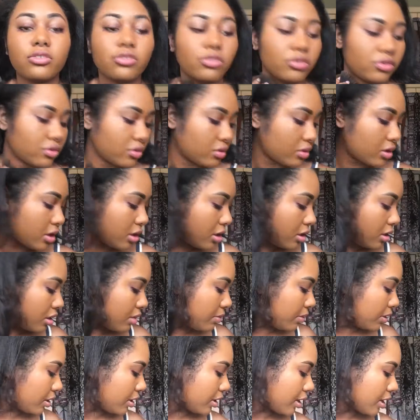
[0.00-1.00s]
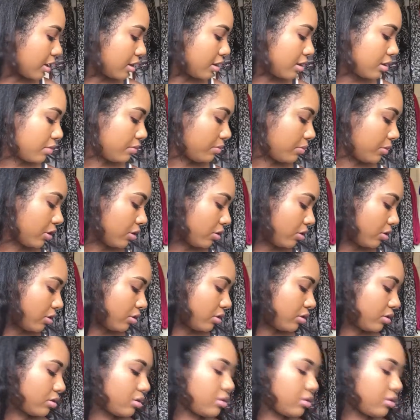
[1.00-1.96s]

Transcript: Just so, let me look at it in a mirror.